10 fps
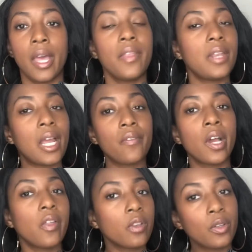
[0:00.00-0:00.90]
And then I have
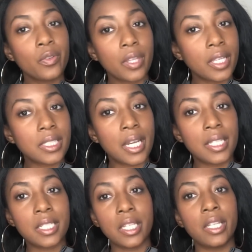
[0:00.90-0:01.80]
other little things that
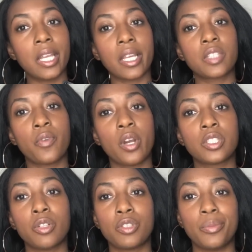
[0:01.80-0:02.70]
I did, like as far as
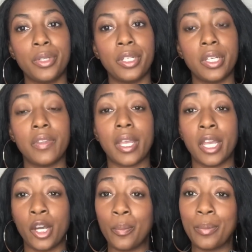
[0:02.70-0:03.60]
social media, that
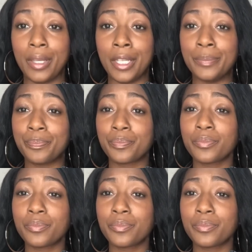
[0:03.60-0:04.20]
helped me.